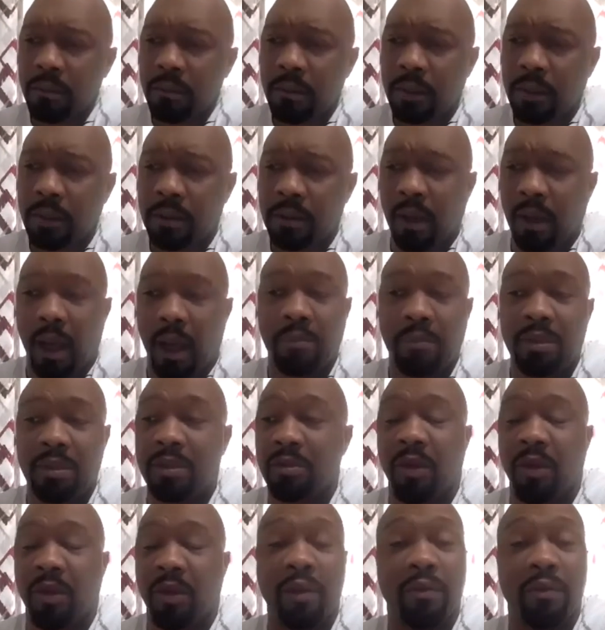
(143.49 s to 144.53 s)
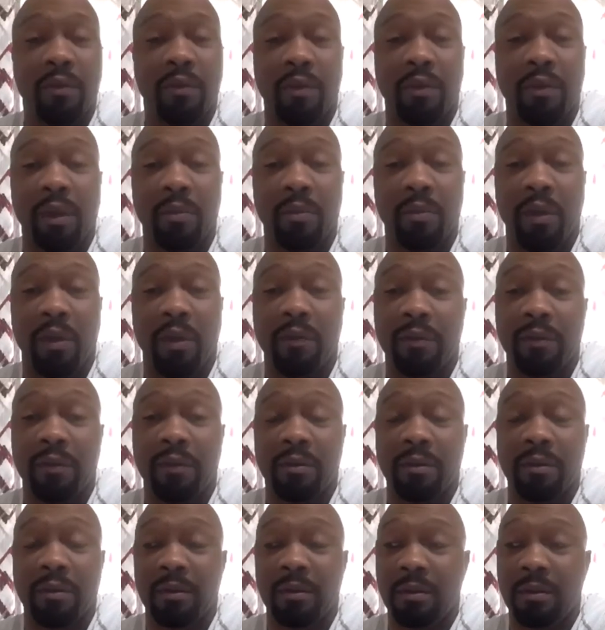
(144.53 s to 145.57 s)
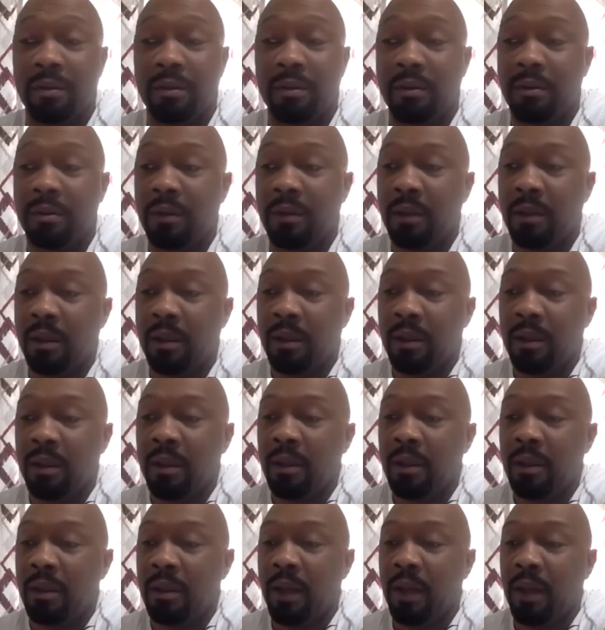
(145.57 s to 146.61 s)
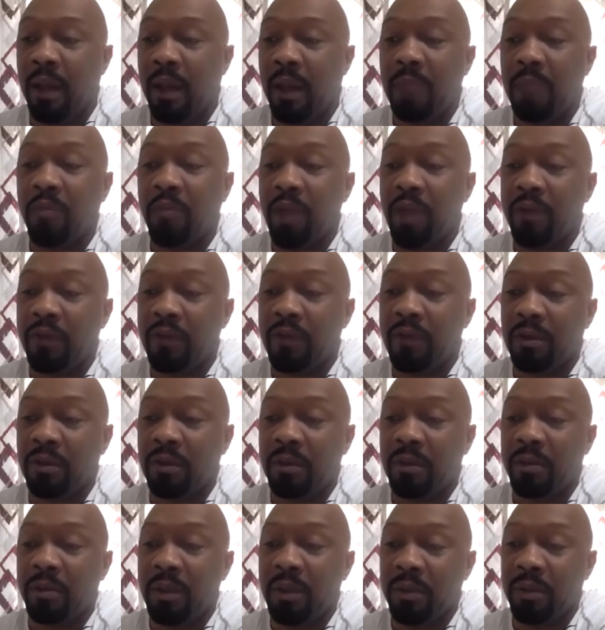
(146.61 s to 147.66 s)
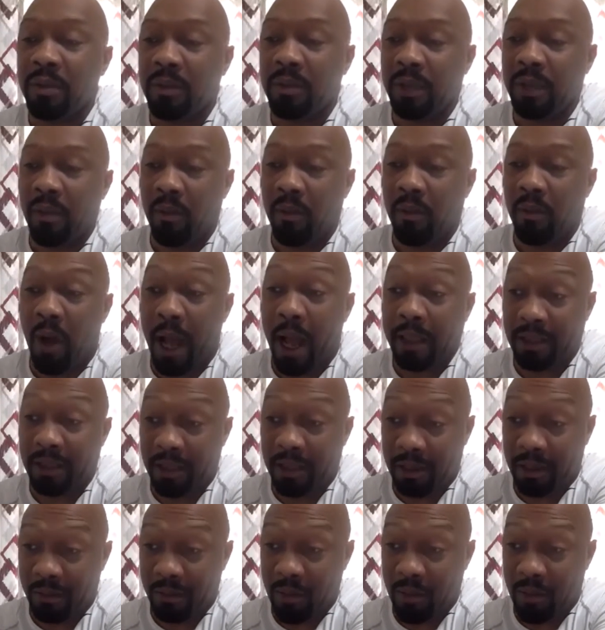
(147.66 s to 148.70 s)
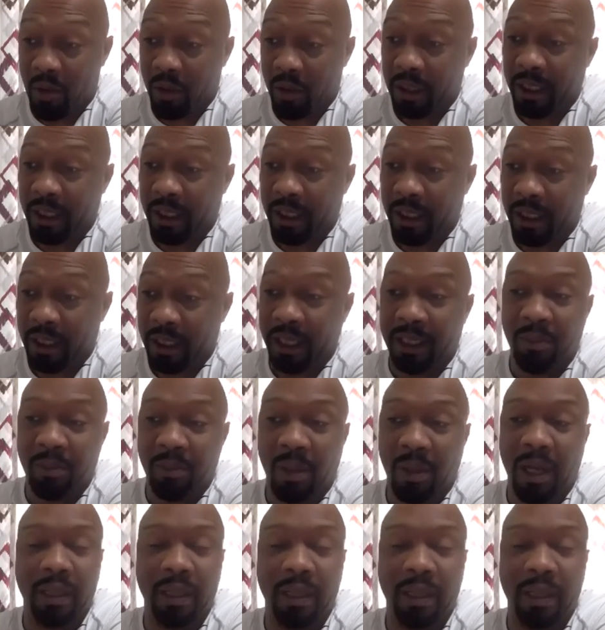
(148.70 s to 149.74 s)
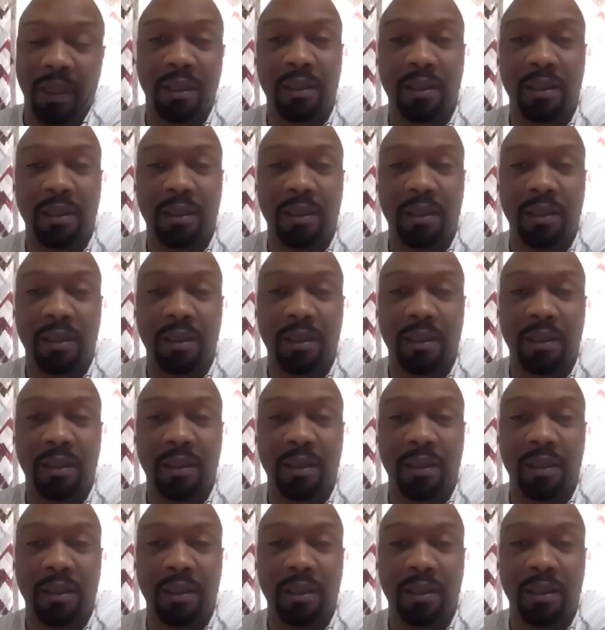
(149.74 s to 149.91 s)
So I'm just grateful, and I'm grateful to I'm grateful to the people that watch it more than anybody.